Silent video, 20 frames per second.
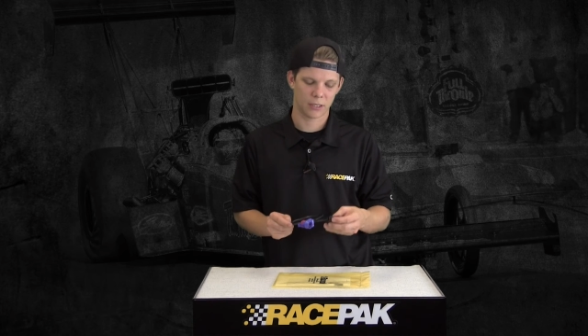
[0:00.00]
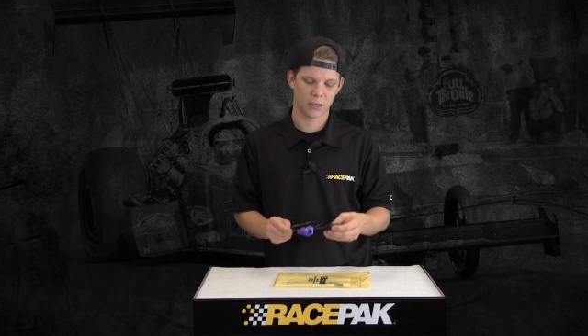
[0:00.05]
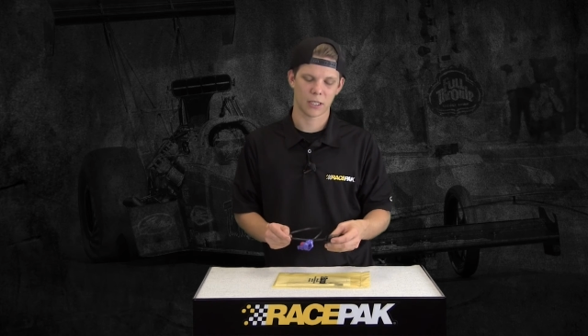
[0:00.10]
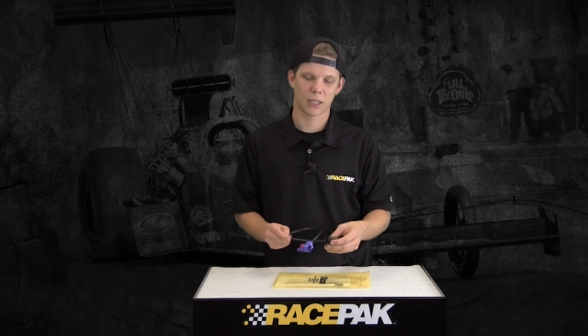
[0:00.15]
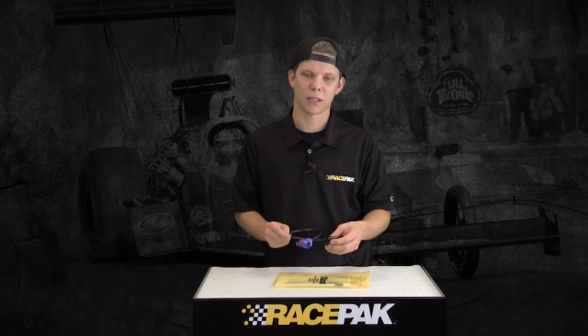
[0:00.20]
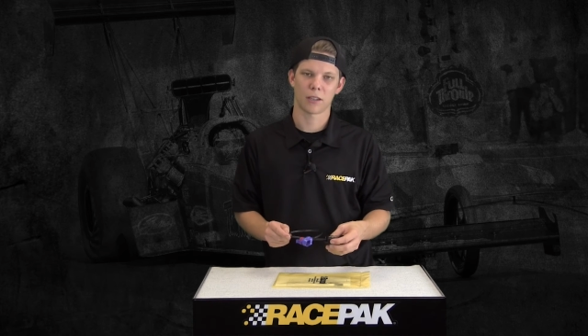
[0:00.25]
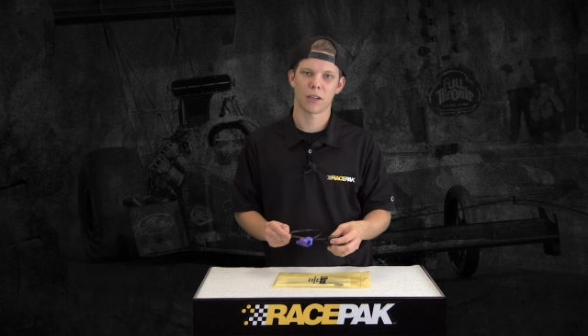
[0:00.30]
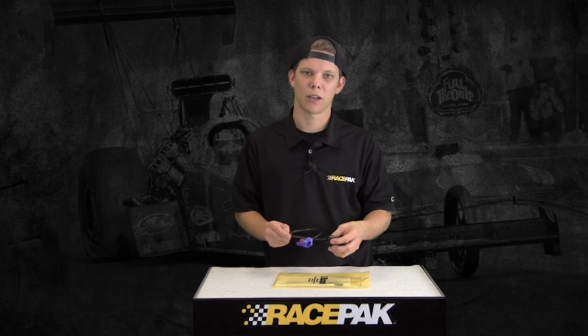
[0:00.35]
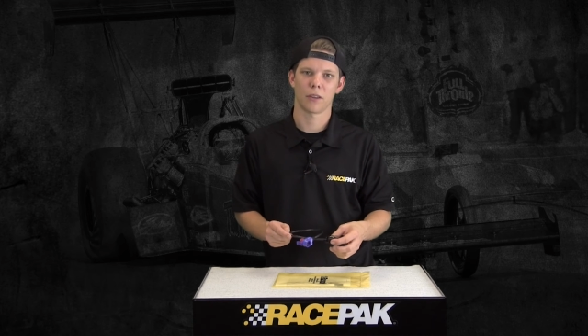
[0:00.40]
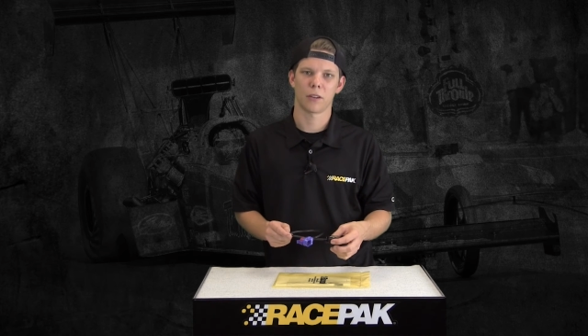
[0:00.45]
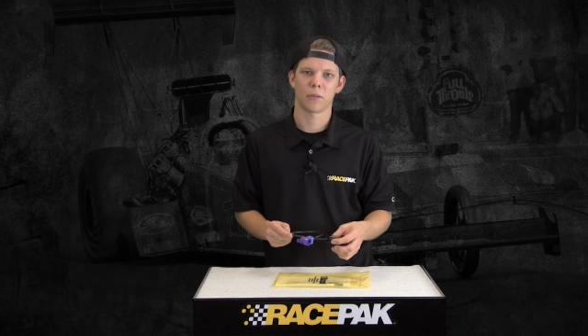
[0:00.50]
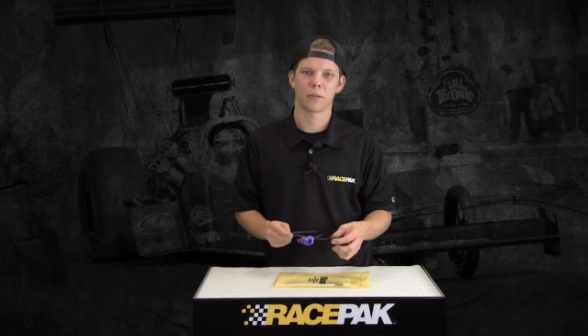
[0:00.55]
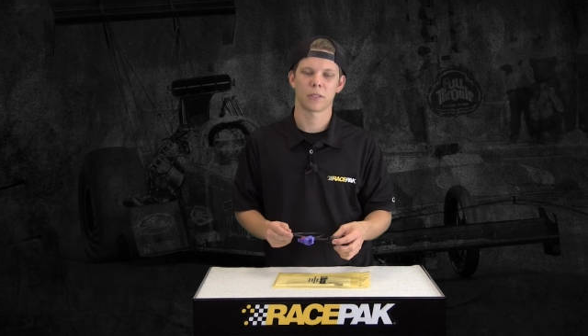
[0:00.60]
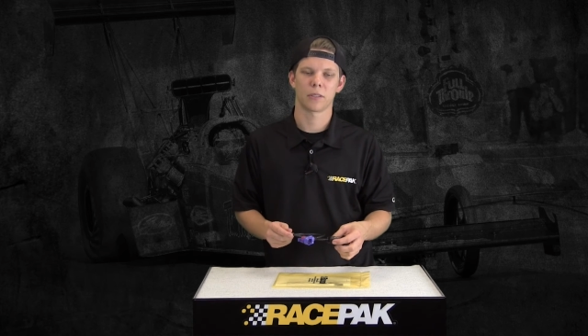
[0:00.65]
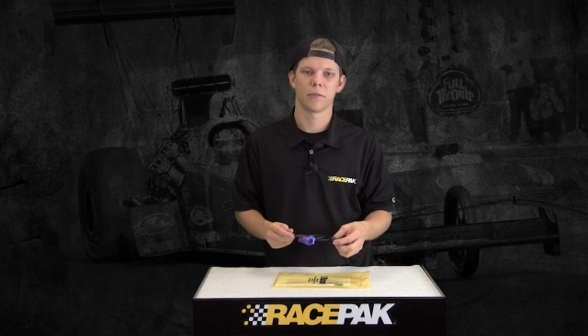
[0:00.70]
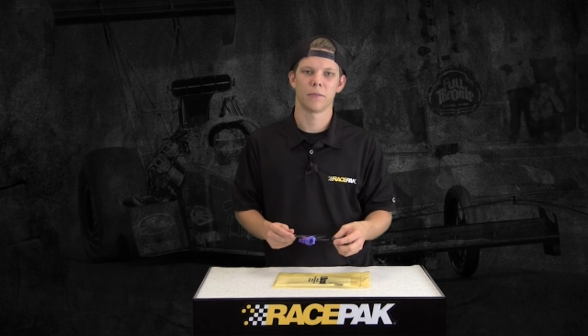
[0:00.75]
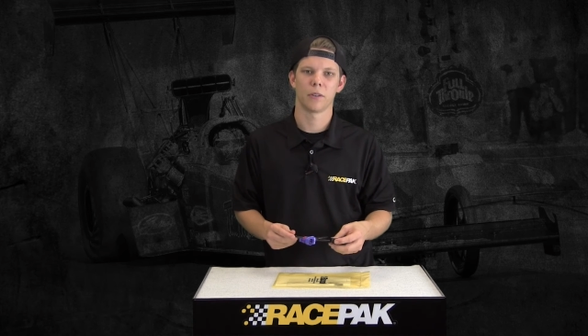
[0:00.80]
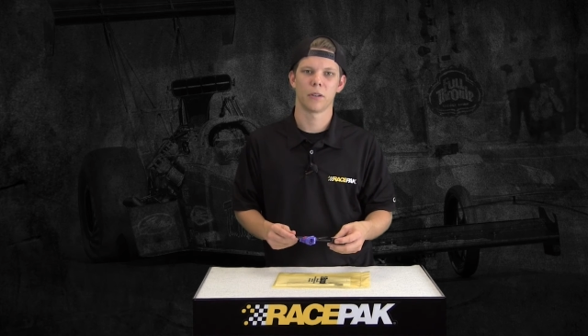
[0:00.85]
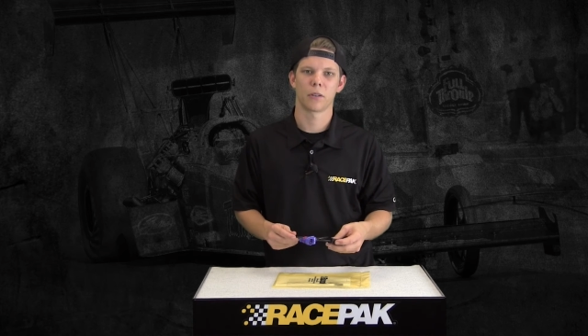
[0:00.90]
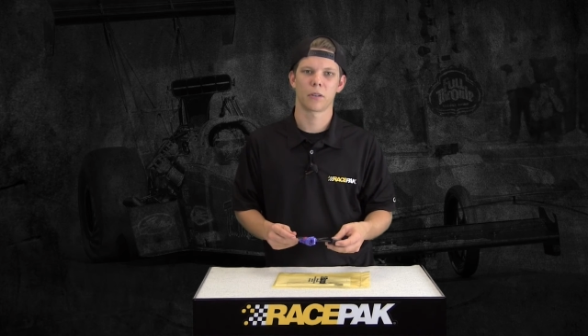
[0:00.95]
stick it on there with
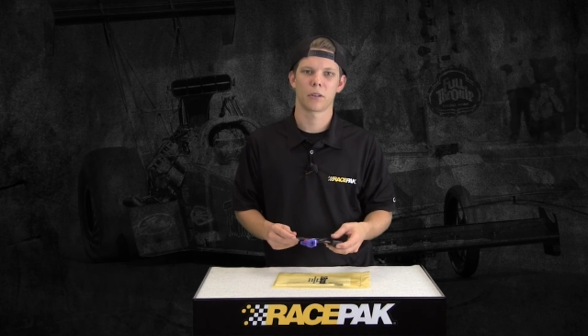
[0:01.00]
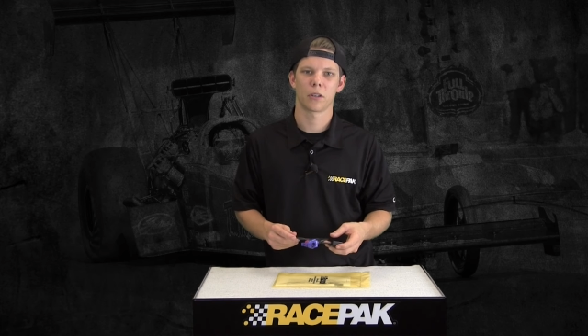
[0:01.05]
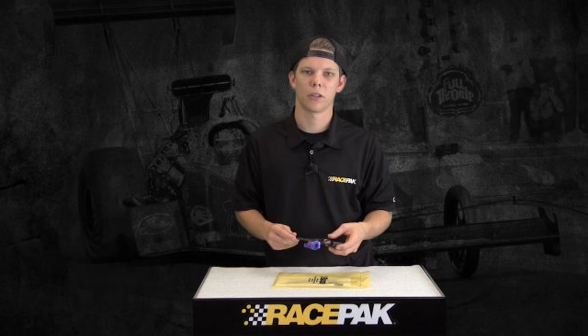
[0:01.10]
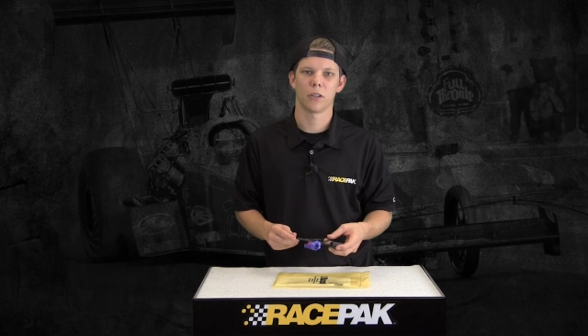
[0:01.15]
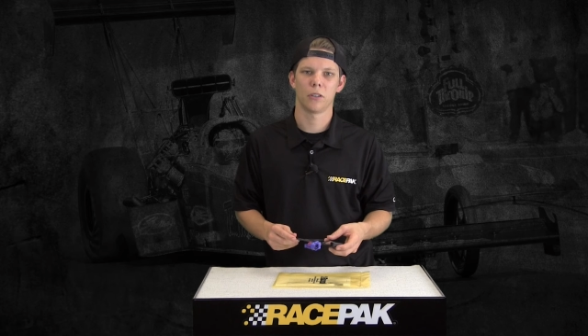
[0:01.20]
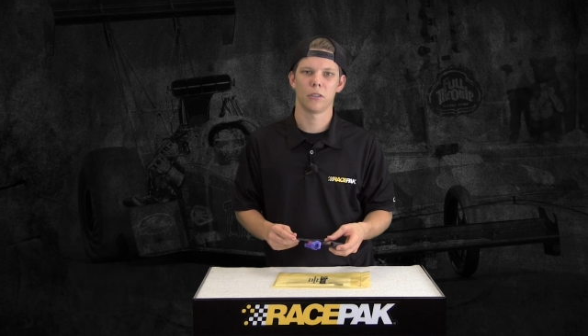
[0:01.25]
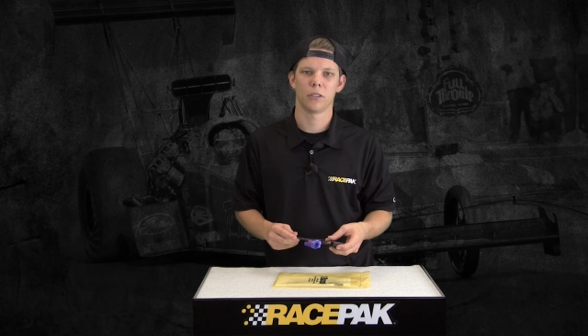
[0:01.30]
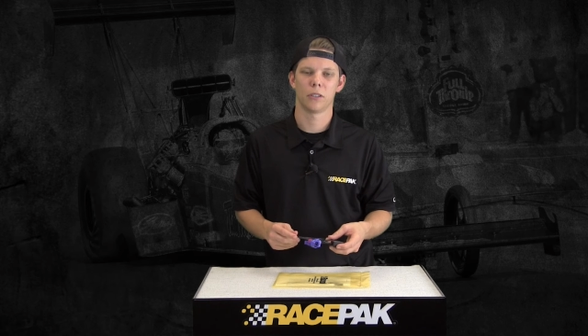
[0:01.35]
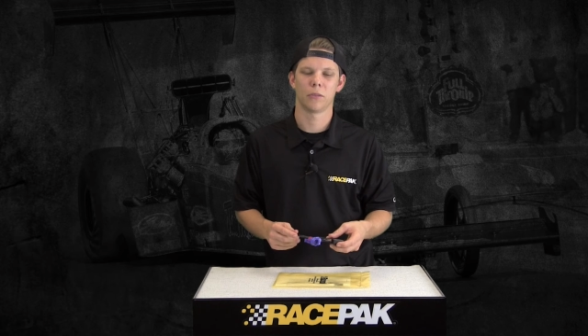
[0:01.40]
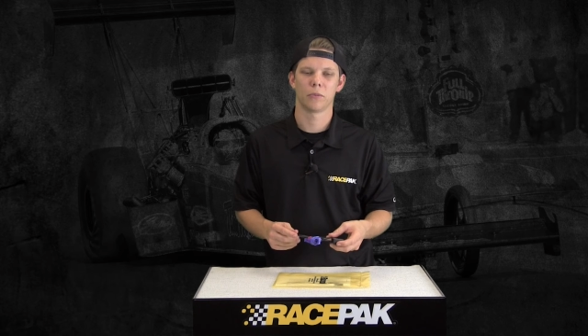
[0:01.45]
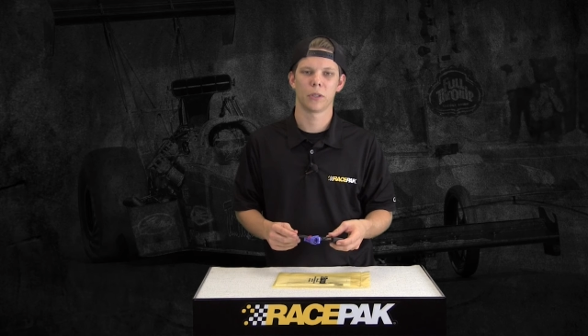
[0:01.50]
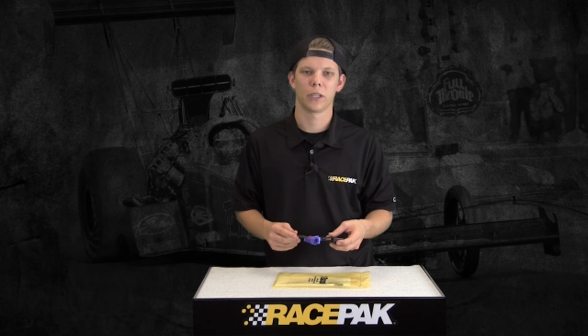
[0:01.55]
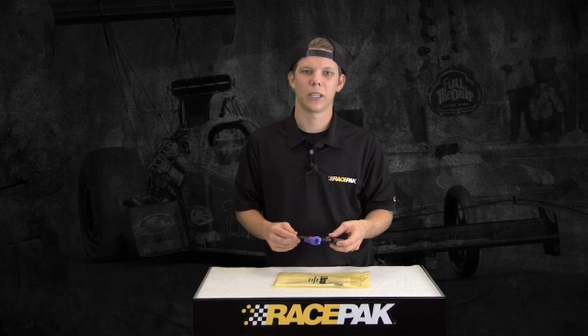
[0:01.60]
some Velcro and